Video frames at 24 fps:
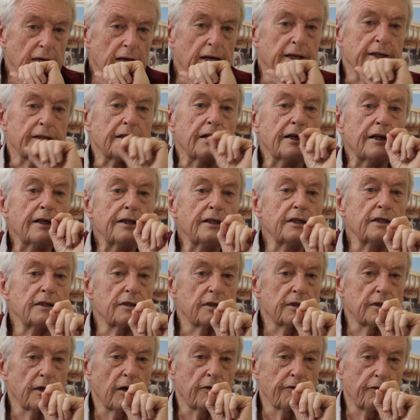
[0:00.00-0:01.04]
at
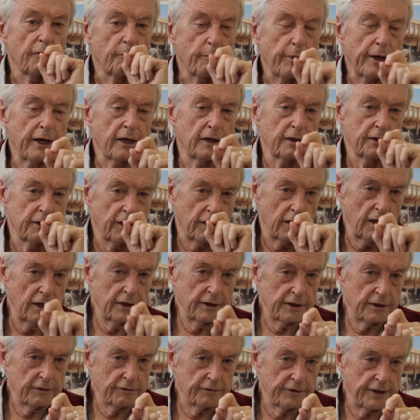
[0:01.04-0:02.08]
least of apparent
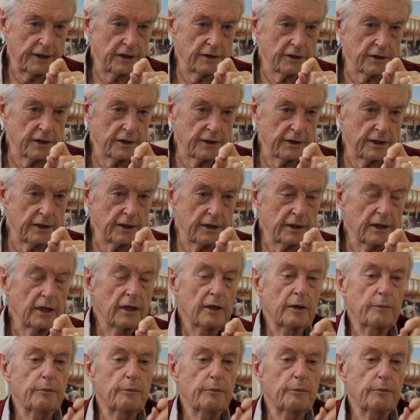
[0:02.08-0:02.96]
relative density,